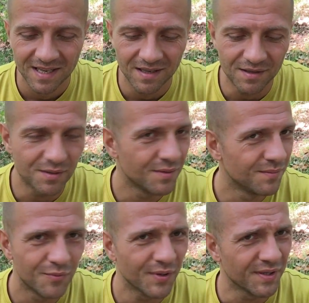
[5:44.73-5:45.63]
You
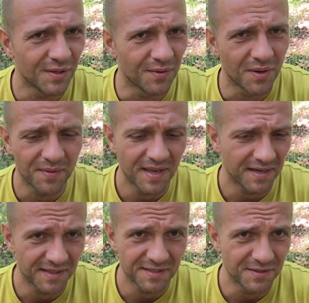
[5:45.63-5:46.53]
really don't know that
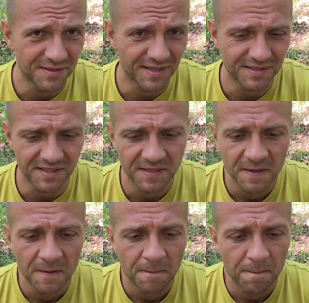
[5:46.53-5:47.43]
unless you test it.
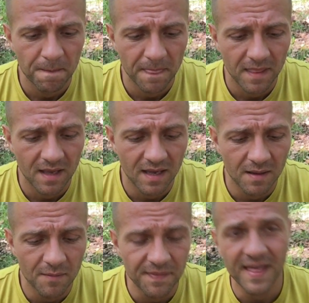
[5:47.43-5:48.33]

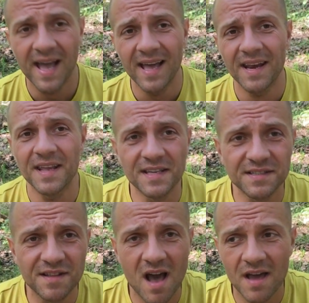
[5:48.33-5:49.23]
That
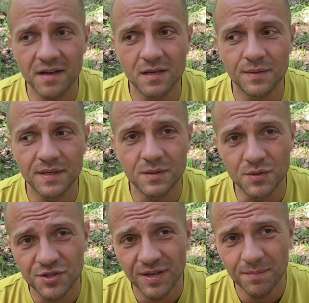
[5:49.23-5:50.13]
is not going to
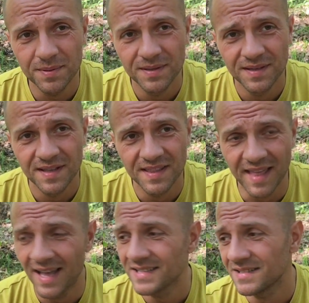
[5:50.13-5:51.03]
chip.
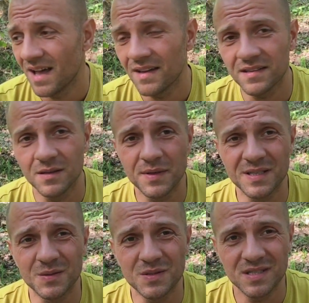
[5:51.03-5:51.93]
That's not going
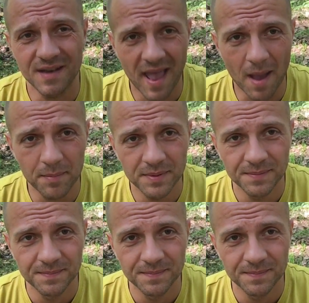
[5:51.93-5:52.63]
to snap.